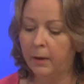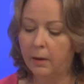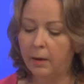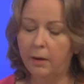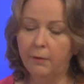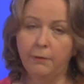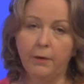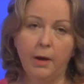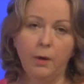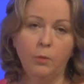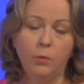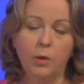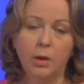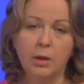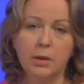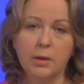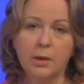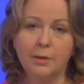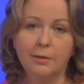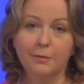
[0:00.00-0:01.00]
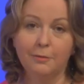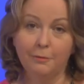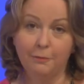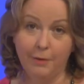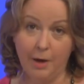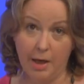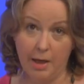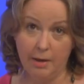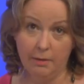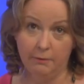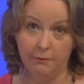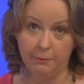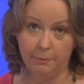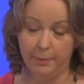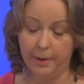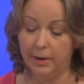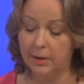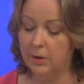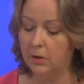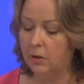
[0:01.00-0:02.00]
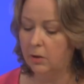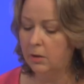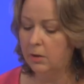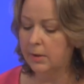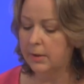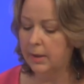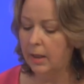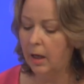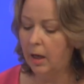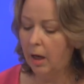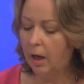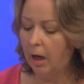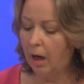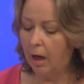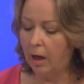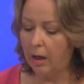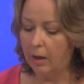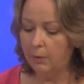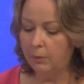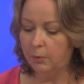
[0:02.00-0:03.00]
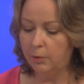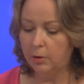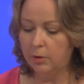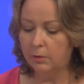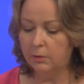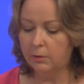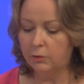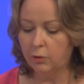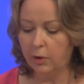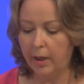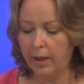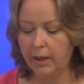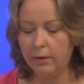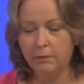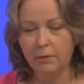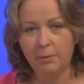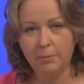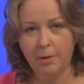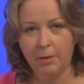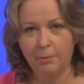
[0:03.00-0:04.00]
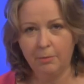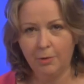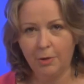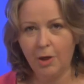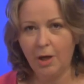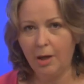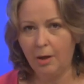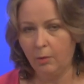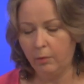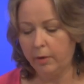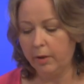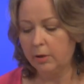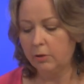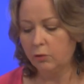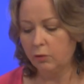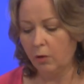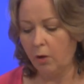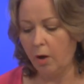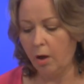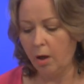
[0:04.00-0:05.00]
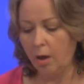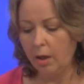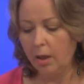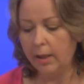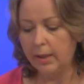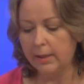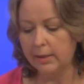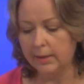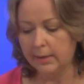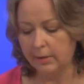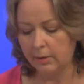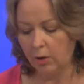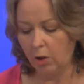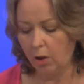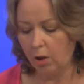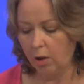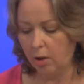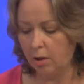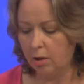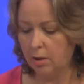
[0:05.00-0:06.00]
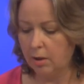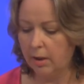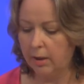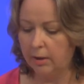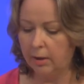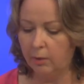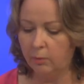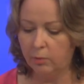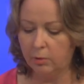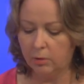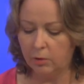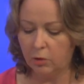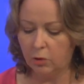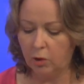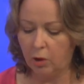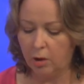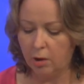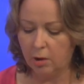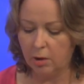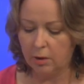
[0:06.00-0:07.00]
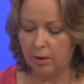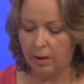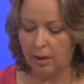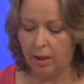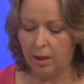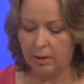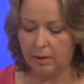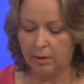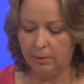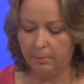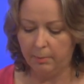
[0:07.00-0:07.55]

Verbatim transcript: If I wanted five petals, I would try and remember how I draw a star. And I would start at the